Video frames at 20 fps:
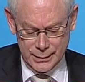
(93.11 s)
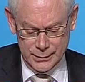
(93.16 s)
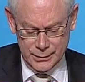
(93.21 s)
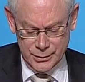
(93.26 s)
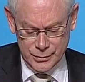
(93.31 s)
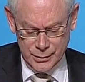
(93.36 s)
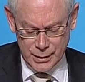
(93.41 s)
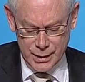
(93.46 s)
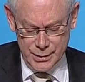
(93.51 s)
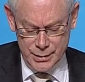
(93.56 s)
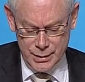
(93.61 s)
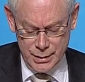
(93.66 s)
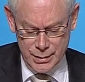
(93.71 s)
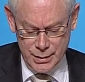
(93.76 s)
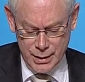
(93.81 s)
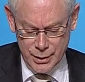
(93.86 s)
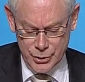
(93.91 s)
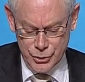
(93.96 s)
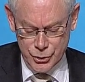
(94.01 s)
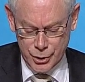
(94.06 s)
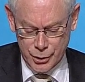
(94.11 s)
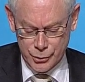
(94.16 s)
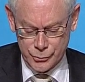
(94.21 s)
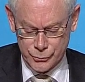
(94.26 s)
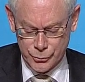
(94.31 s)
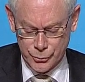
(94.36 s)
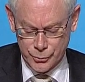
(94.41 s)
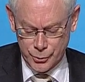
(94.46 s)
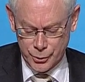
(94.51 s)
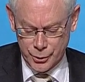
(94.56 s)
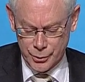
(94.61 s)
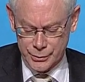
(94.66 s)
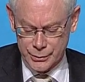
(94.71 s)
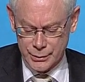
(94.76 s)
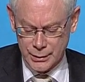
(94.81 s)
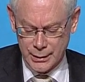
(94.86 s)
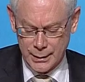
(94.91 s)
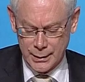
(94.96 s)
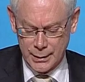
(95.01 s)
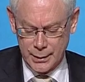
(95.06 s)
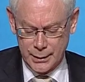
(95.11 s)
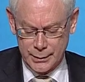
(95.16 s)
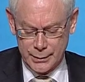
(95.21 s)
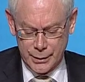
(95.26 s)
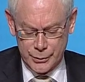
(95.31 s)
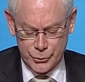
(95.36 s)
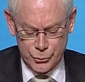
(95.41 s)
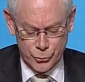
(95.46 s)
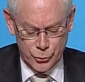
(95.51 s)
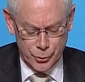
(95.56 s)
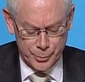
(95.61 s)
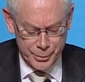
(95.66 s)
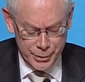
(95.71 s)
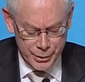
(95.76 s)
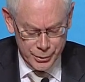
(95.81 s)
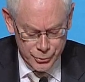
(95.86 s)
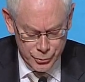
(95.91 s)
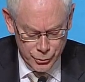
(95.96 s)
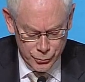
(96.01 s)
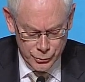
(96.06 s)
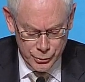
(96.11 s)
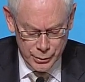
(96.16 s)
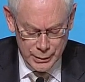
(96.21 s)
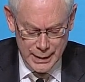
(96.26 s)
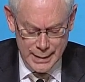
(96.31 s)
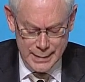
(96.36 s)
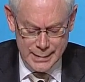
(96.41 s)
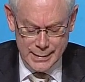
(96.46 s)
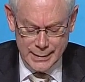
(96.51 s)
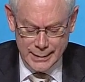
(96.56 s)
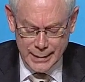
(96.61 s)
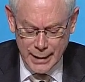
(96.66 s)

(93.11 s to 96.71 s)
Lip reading: debt crisis has shown the world that the European Union is